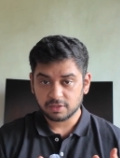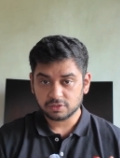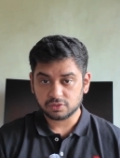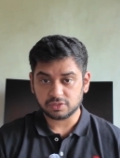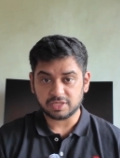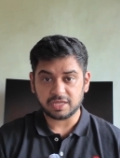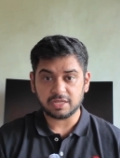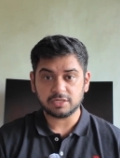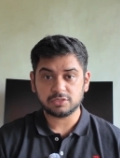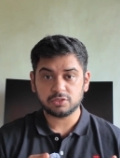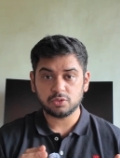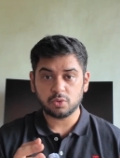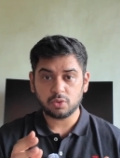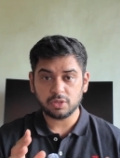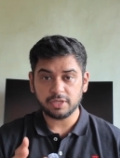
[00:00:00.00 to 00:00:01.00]
So there is
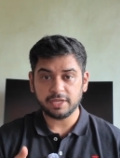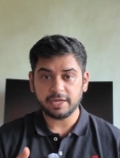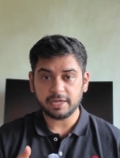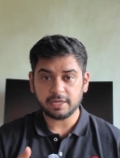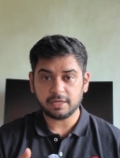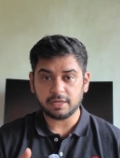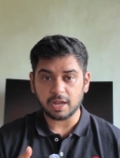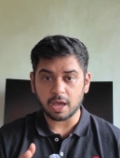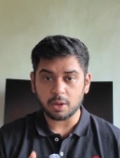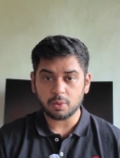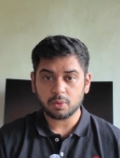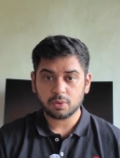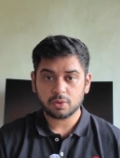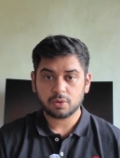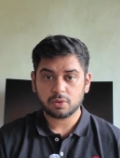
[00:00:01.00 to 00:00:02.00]
no need
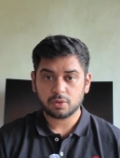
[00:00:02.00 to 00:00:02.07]
now,